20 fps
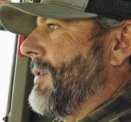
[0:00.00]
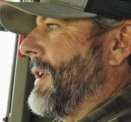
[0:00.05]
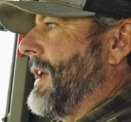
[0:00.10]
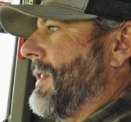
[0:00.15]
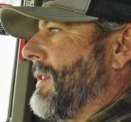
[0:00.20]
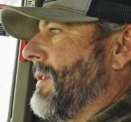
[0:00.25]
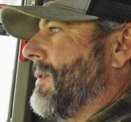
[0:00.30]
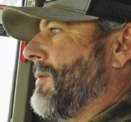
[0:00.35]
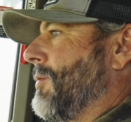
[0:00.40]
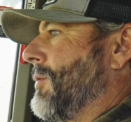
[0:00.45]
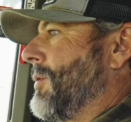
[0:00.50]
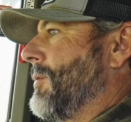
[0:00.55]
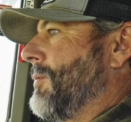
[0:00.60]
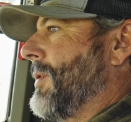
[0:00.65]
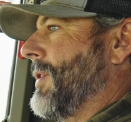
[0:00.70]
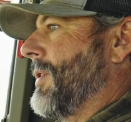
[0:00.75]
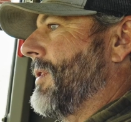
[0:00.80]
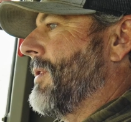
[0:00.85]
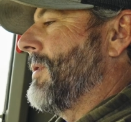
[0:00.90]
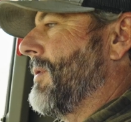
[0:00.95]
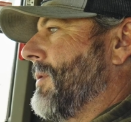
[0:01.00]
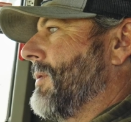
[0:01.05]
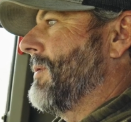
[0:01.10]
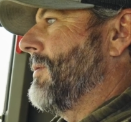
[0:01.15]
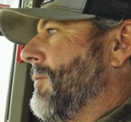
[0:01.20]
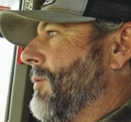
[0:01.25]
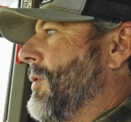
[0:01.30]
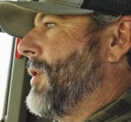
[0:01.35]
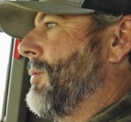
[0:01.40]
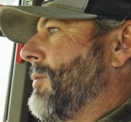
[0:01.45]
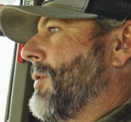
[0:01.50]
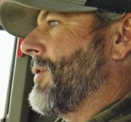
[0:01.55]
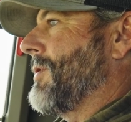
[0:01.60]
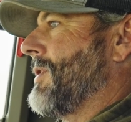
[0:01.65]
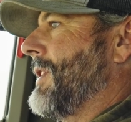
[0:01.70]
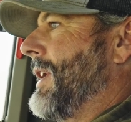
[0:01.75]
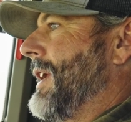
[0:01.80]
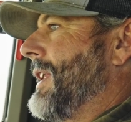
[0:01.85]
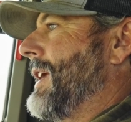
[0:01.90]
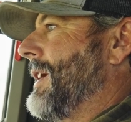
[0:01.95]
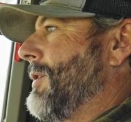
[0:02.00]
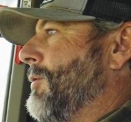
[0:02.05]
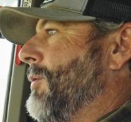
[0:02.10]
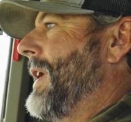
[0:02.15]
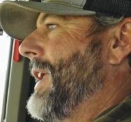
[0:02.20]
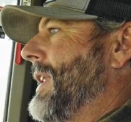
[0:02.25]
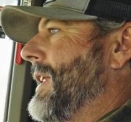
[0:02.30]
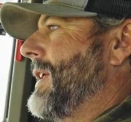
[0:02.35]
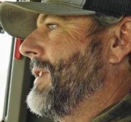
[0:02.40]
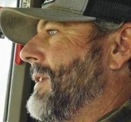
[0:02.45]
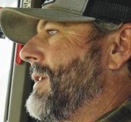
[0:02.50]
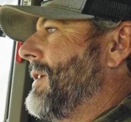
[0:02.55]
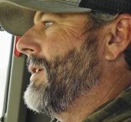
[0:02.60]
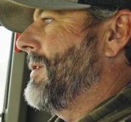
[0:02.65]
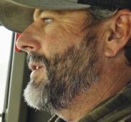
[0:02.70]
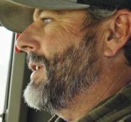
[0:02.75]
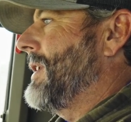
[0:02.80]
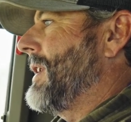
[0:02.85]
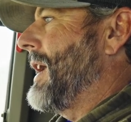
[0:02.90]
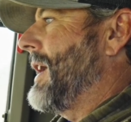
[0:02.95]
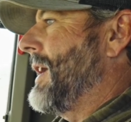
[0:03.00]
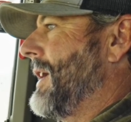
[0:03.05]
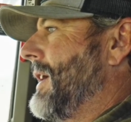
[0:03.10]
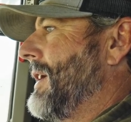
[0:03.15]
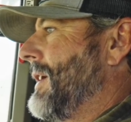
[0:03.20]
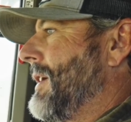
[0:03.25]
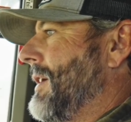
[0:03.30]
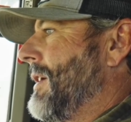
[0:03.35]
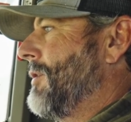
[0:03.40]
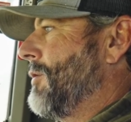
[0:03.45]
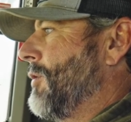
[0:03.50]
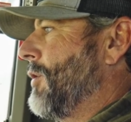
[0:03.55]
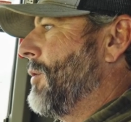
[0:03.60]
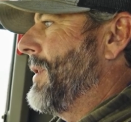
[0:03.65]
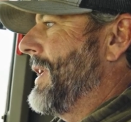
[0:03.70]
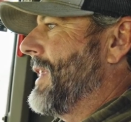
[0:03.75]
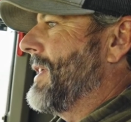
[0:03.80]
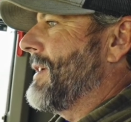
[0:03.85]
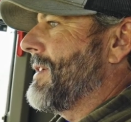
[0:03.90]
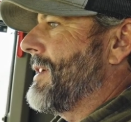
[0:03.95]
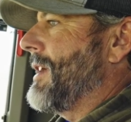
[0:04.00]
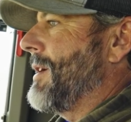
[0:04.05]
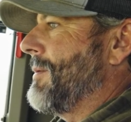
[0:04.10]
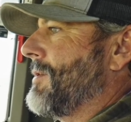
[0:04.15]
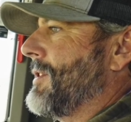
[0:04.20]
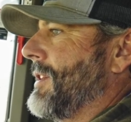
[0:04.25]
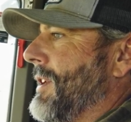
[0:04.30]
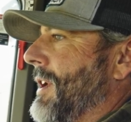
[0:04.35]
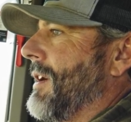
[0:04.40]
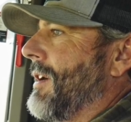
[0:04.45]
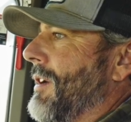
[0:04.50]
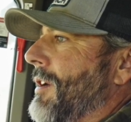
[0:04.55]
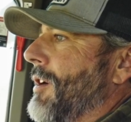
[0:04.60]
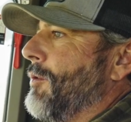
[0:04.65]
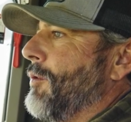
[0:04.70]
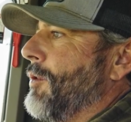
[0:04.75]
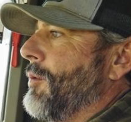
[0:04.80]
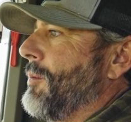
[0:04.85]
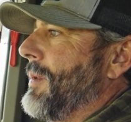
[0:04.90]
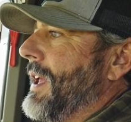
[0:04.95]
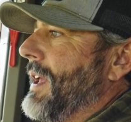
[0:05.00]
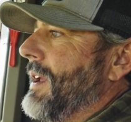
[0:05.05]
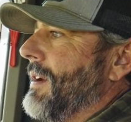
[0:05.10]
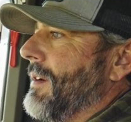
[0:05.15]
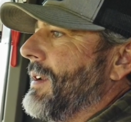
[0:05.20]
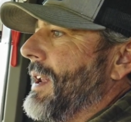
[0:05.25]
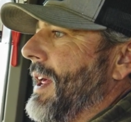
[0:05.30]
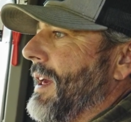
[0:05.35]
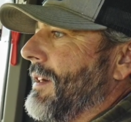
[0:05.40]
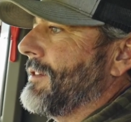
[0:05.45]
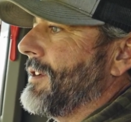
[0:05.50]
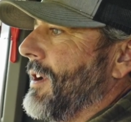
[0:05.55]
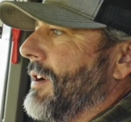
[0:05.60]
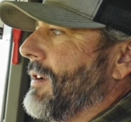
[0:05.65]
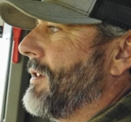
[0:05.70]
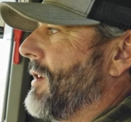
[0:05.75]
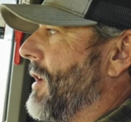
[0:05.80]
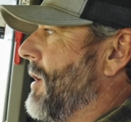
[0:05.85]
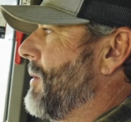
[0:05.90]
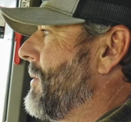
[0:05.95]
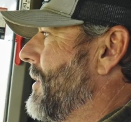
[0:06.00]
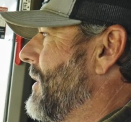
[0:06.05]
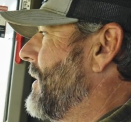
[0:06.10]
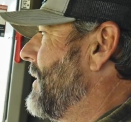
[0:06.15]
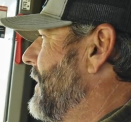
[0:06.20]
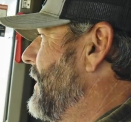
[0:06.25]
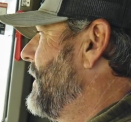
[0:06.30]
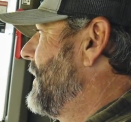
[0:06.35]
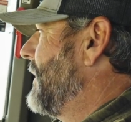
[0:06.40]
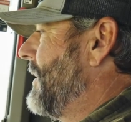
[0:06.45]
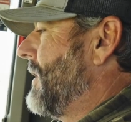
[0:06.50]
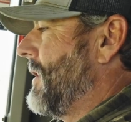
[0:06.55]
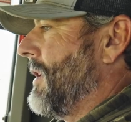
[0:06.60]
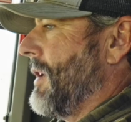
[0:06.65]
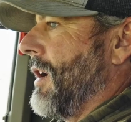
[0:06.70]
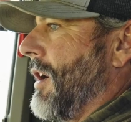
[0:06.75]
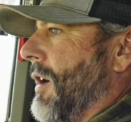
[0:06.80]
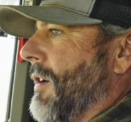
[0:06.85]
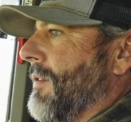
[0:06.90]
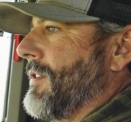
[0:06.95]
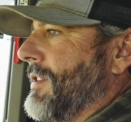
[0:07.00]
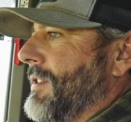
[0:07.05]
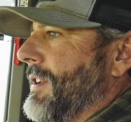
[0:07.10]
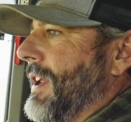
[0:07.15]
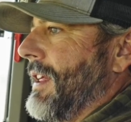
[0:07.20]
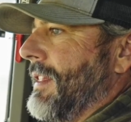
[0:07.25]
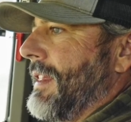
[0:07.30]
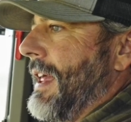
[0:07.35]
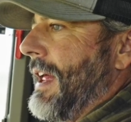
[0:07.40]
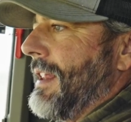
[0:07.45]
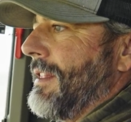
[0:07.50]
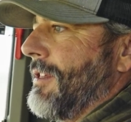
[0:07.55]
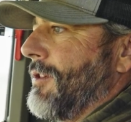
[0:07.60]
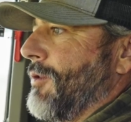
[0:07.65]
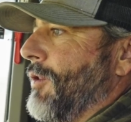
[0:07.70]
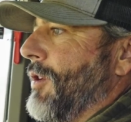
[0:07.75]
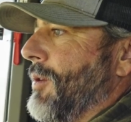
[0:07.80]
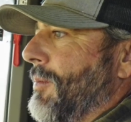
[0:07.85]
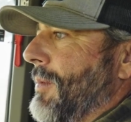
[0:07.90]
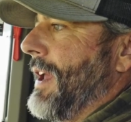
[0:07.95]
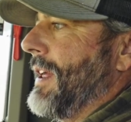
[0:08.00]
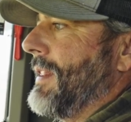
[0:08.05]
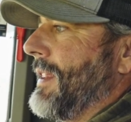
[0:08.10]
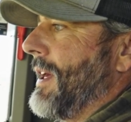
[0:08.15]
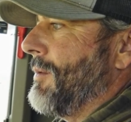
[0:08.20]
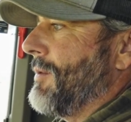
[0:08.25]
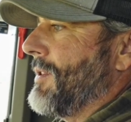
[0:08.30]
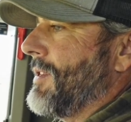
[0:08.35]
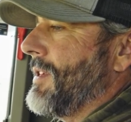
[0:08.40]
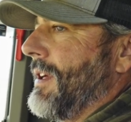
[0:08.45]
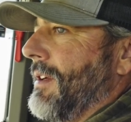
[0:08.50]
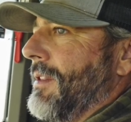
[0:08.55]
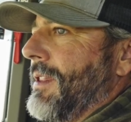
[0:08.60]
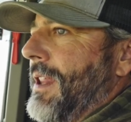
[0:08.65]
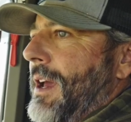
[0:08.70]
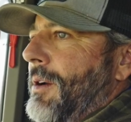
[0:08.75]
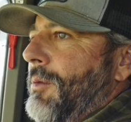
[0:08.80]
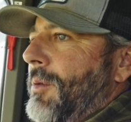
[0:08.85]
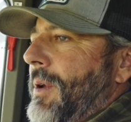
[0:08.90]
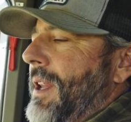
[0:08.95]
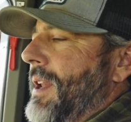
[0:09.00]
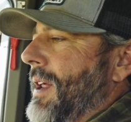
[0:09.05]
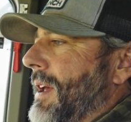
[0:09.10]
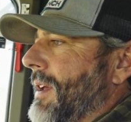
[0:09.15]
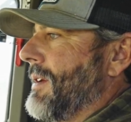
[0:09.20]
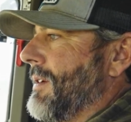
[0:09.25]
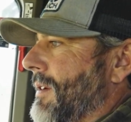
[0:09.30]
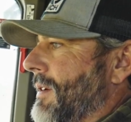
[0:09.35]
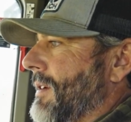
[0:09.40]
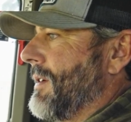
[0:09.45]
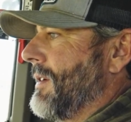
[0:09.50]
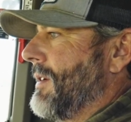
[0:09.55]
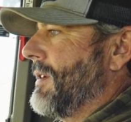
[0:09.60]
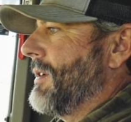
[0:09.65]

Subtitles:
that's what we're seeding wheat into today will be the same scenario. We'll be here next October harvesting that soybean that was on that wheat acre